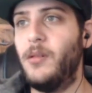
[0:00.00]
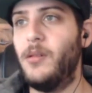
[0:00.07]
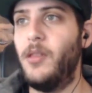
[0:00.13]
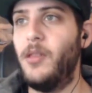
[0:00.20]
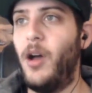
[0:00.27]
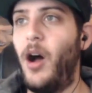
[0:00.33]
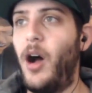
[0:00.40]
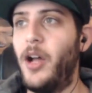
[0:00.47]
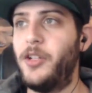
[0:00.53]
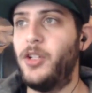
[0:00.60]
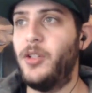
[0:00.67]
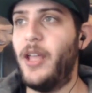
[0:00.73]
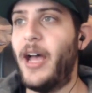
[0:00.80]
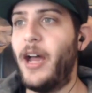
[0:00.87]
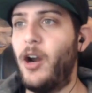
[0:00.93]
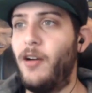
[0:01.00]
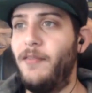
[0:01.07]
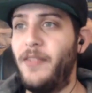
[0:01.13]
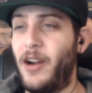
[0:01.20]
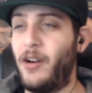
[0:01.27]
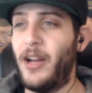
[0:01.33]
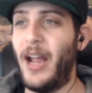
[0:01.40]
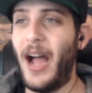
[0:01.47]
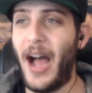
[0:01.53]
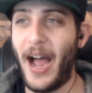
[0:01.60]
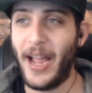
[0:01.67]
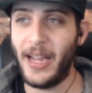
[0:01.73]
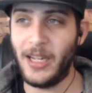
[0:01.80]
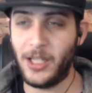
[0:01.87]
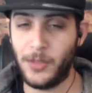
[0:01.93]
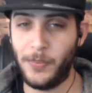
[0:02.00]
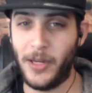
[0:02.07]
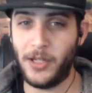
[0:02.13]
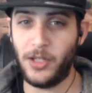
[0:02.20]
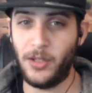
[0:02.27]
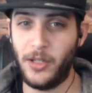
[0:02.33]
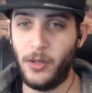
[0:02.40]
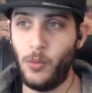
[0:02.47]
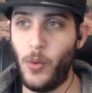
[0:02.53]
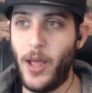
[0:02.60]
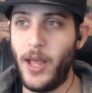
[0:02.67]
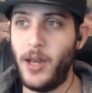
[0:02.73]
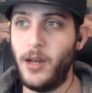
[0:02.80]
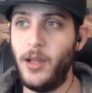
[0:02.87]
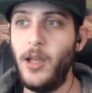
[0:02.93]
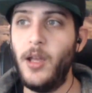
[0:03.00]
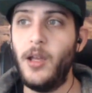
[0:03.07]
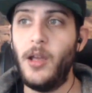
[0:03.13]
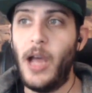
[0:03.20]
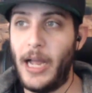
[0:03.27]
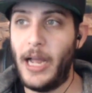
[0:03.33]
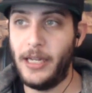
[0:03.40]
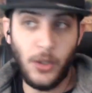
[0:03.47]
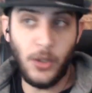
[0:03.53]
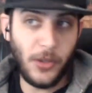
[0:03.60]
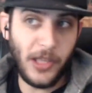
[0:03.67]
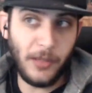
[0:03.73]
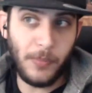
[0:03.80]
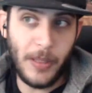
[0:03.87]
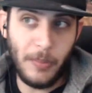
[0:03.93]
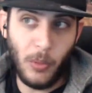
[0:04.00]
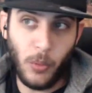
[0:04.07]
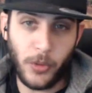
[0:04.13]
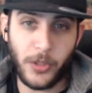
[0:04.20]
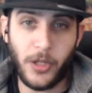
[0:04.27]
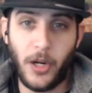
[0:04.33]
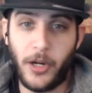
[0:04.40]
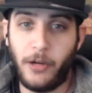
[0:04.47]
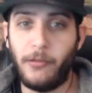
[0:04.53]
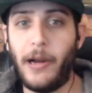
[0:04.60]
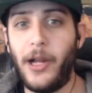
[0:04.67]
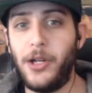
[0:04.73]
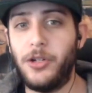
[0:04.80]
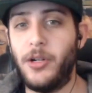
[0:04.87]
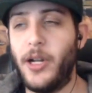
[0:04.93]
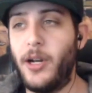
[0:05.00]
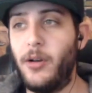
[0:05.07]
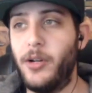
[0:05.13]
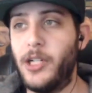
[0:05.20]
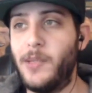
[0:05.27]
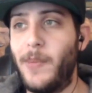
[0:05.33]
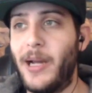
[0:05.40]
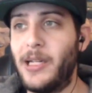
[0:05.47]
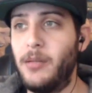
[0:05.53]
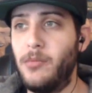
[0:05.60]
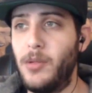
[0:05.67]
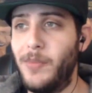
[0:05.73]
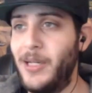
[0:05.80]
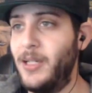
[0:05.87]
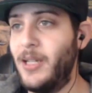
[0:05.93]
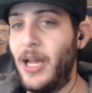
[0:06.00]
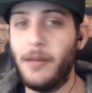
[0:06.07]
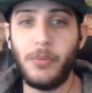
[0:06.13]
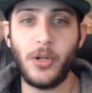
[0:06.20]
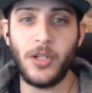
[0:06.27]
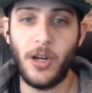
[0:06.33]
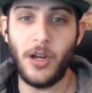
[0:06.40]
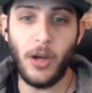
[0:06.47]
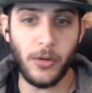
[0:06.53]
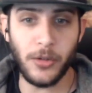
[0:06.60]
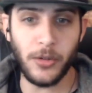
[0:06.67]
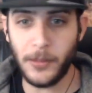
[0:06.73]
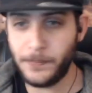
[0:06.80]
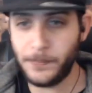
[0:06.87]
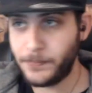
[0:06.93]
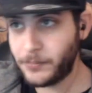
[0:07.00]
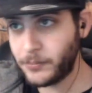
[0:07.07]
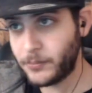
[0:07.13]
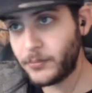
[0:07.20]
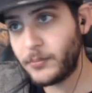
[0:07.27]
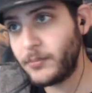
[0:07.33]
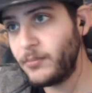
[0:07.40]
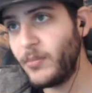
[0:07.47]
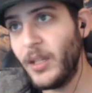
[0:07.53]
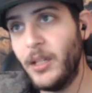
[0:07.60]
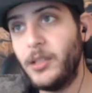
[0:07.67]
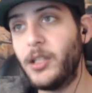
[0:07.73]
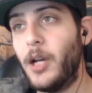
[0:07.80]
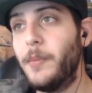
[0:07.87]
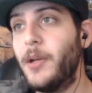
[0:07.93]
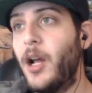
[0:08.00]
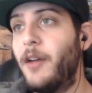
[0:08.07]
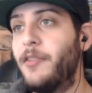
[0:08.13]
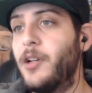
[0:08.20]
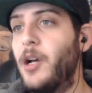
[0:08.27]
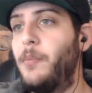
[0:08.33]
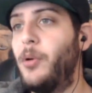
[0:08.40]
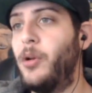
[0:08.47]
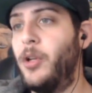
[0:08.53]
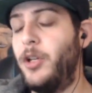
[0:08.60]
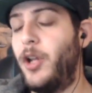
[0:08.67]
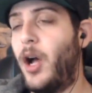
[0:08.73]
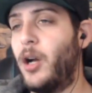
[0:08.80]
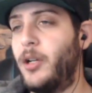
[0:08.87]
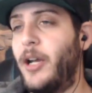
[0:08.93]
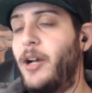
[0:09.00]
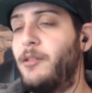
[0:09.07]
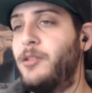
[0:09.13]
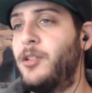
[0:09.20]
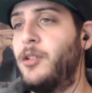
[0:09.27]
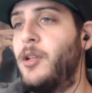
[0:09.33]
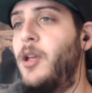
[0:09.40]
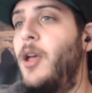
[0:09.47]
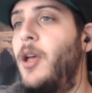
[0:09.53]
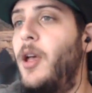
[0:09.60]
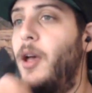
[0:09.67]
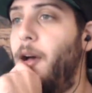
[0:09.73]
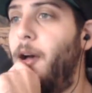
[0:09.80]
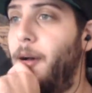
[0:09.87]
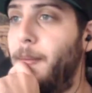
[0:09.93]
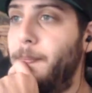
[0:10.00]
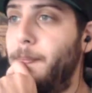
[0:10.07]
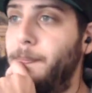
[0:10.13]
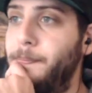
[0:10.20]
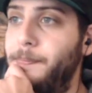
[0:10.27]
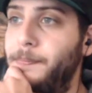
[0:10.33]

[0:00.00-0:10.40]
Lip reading: the odds of that are very high, especially when I do think people will target Roundtree. I don't expect him to be 10% owned. He's coming off a couple of good knockouts. I